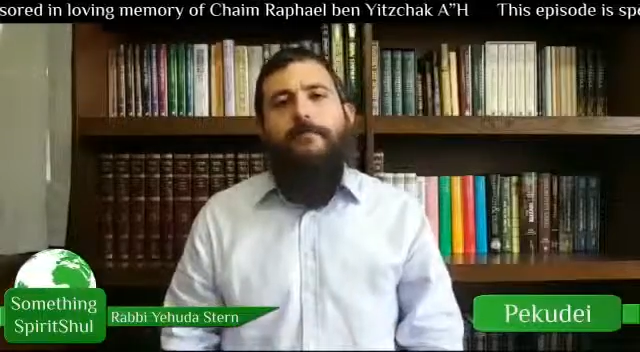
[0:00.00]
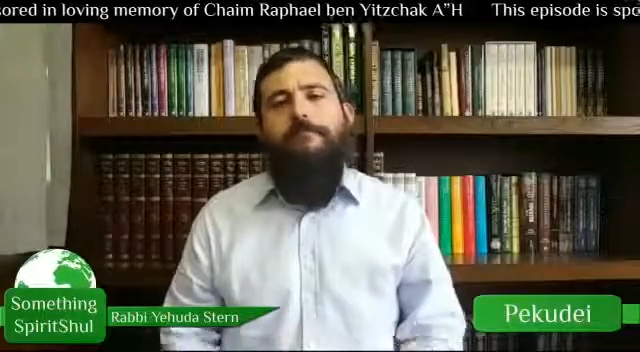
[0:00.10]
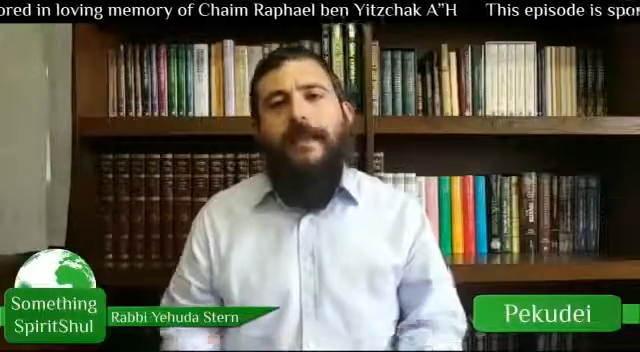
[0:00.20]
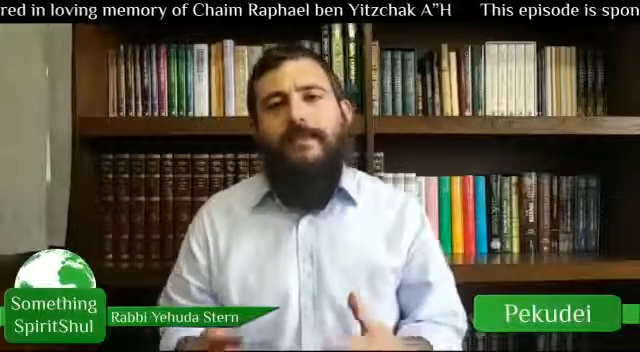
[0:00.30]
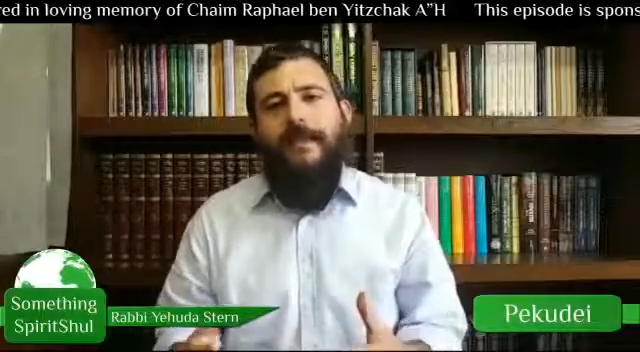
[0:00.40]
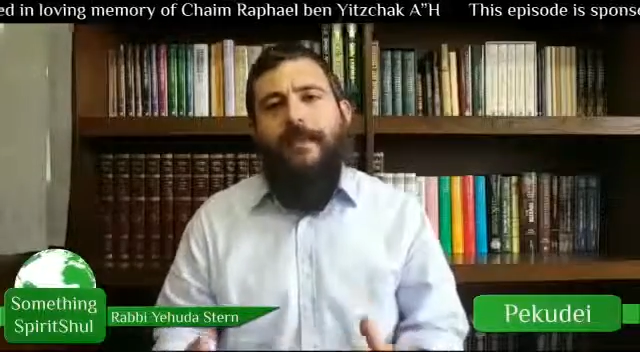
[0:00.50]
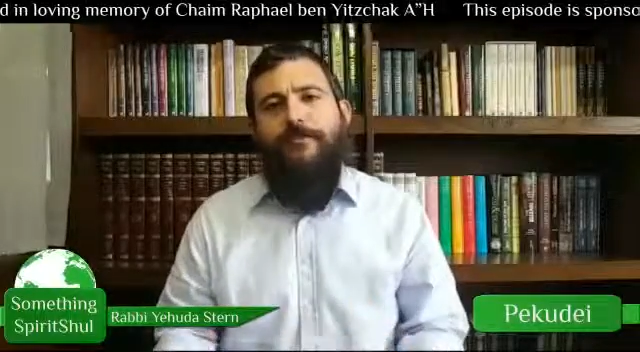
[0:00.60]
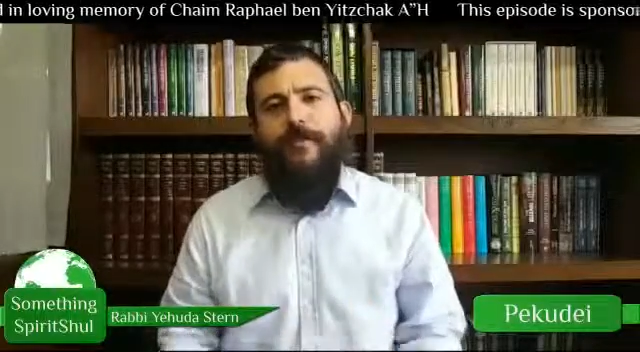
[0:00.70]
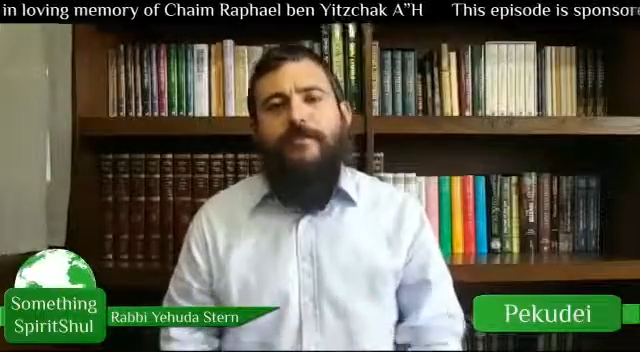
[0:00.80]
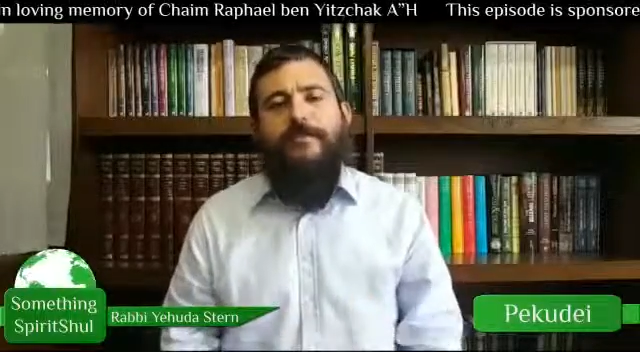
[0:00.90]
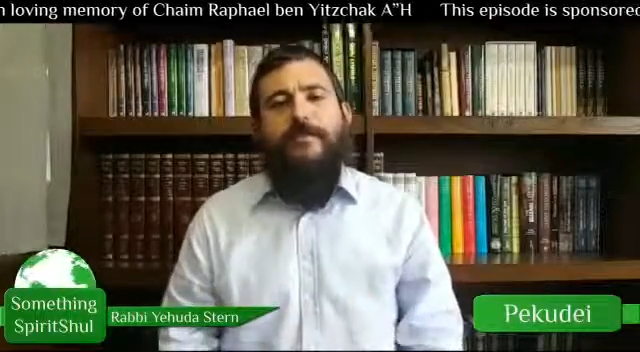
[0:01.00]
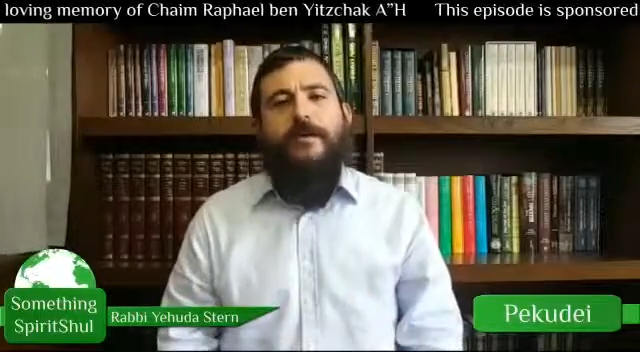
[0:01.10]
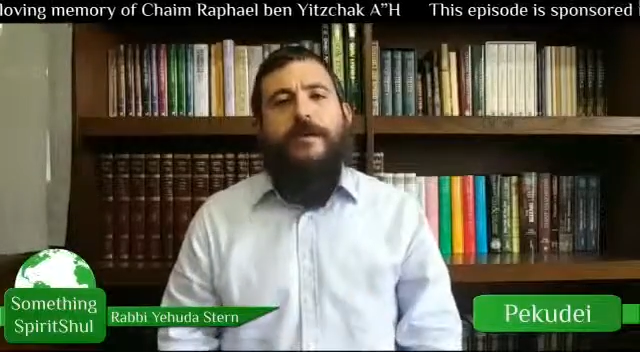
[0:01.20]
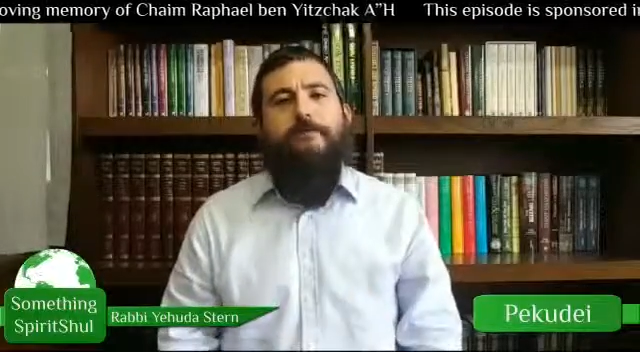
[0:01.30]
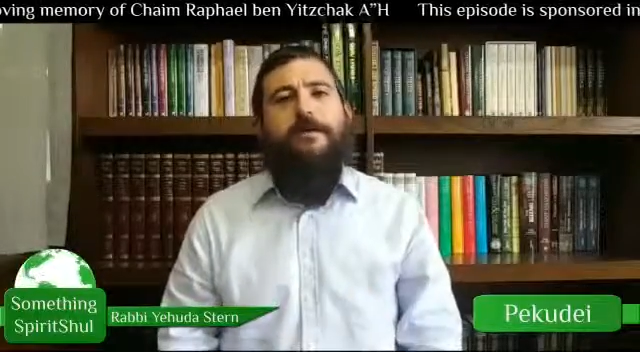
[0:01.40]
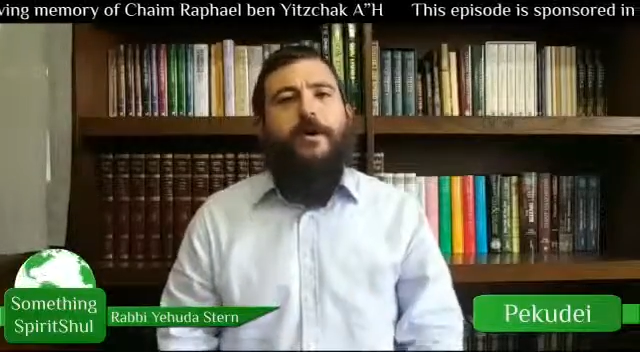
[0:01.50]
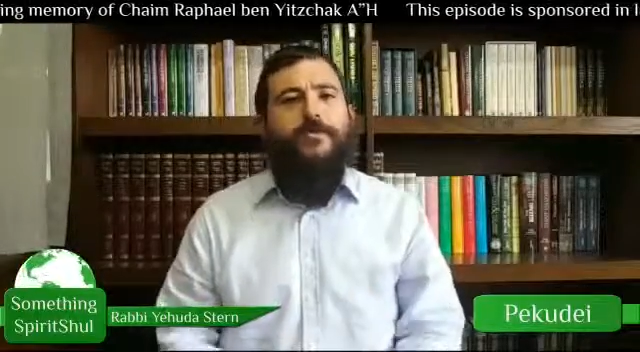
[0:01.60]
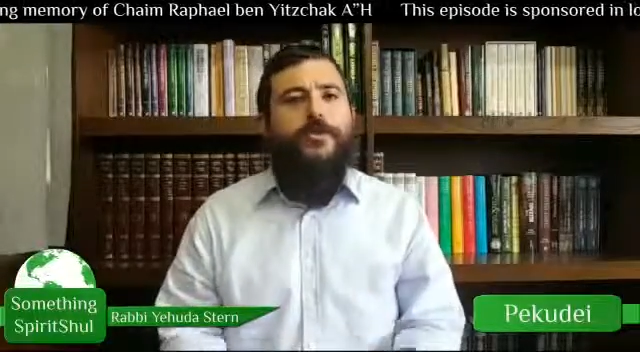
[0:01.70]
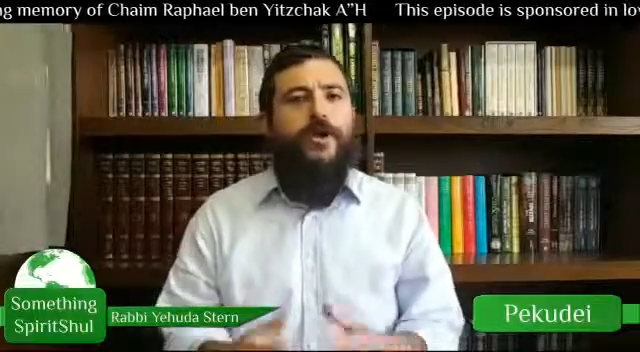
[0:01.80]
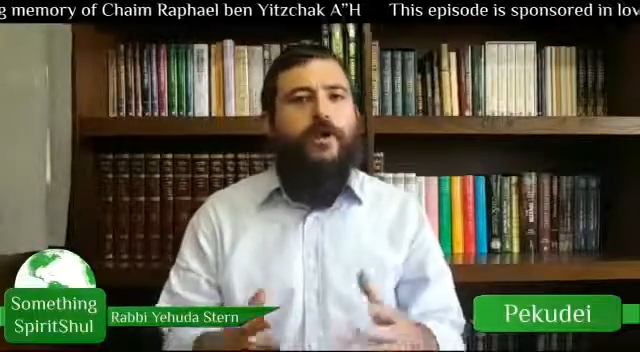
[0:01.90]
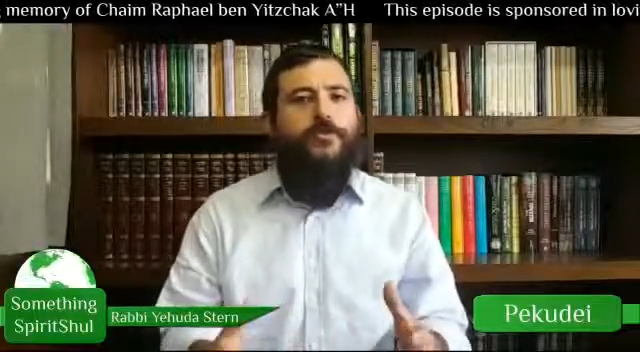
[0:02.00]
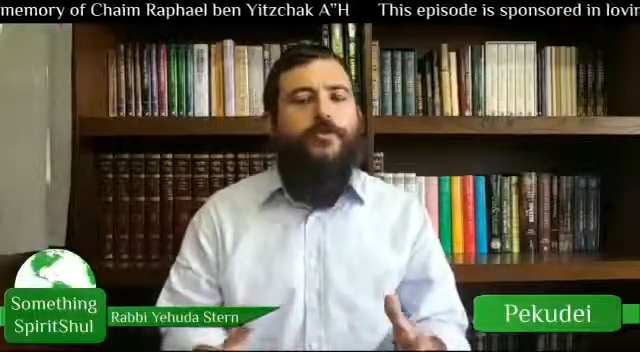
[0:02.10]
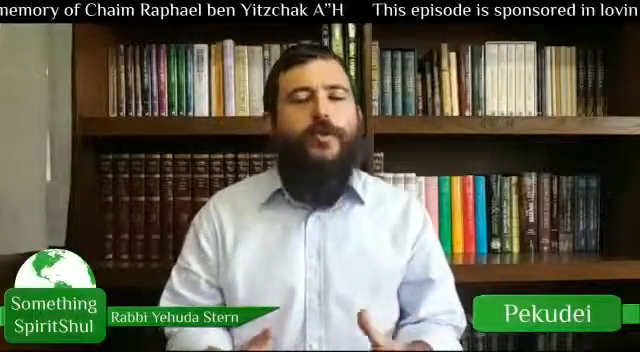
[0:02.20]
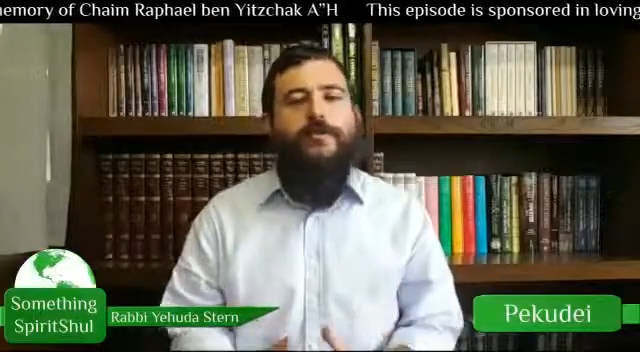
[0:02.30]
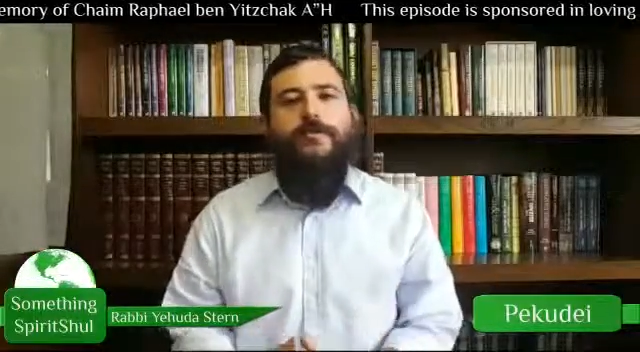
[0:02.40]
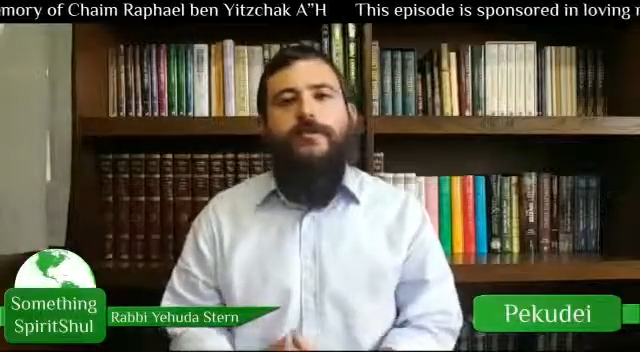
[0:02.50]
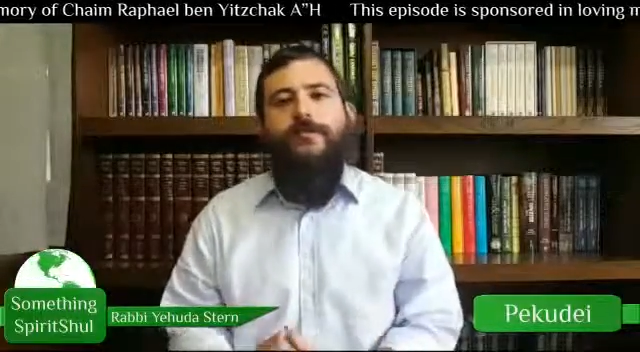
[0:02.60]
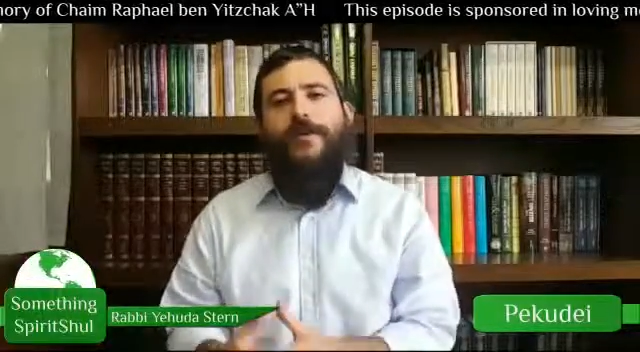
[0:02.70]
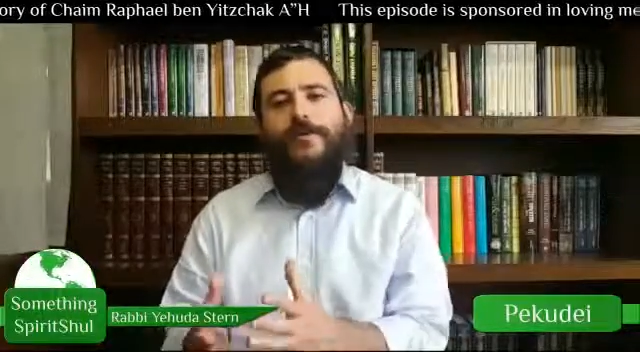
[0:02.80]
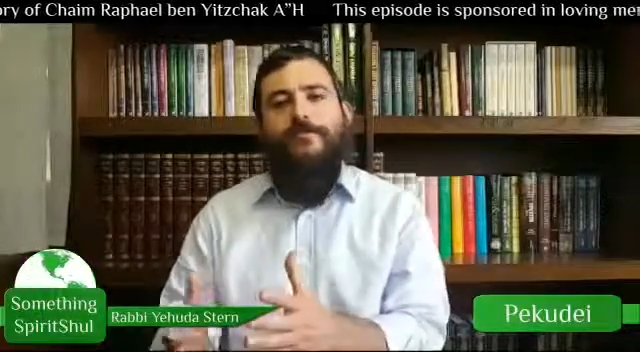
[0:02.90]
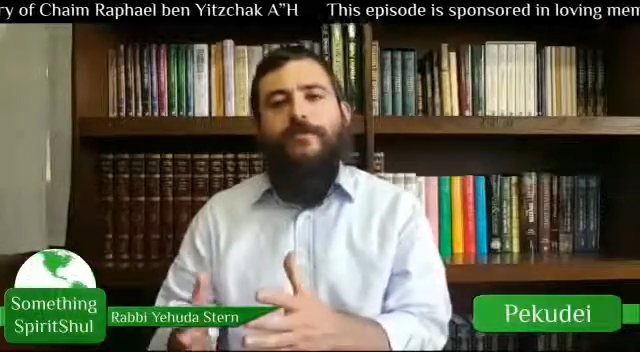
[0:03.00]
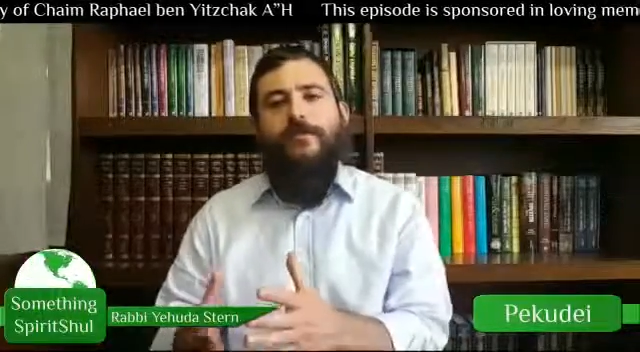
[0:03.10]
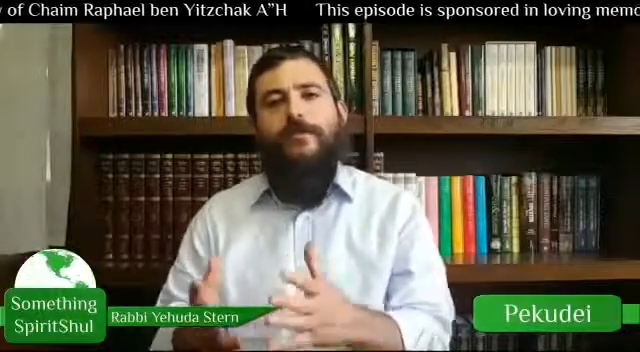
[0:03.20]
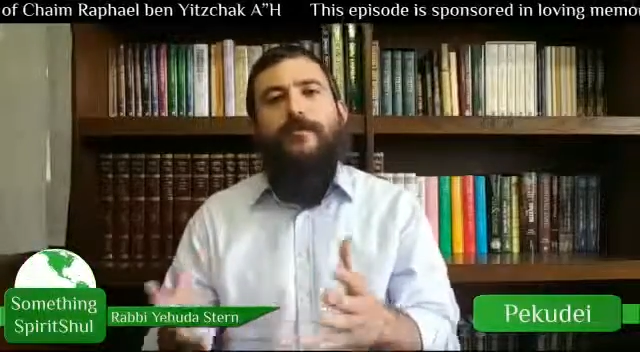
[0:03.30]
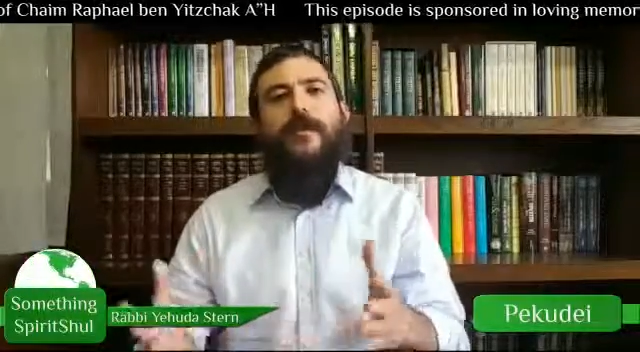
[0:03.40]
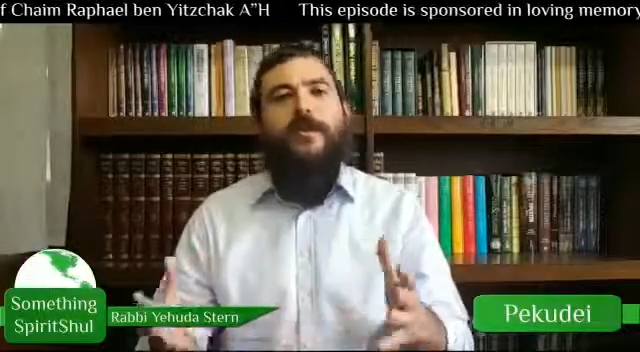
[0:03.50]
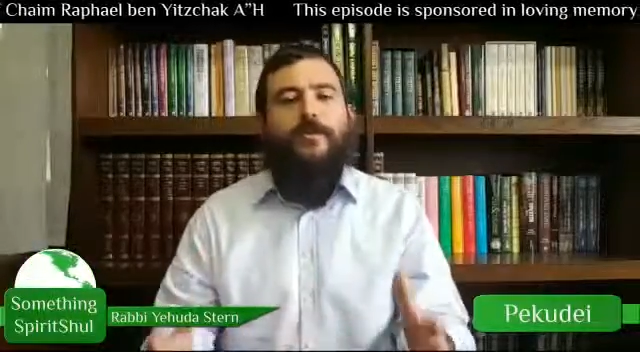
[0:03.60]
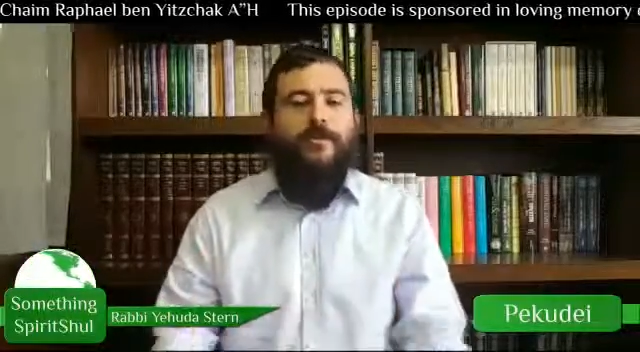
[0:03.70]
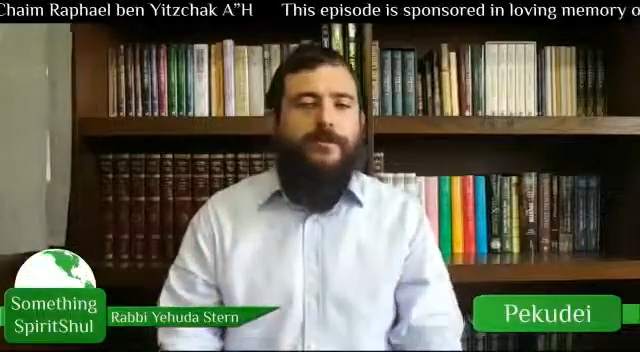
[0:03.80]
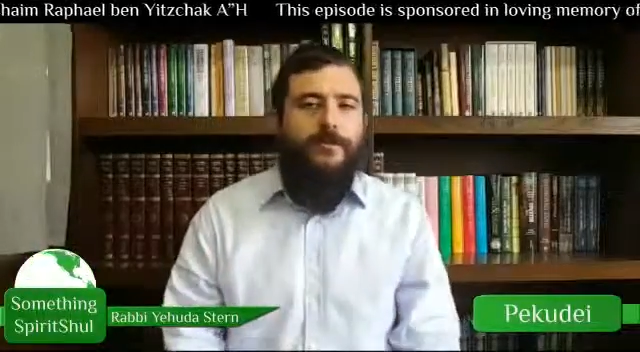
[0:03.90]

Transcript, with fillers: make the effort, build the conduit, the vessel, the vehicle.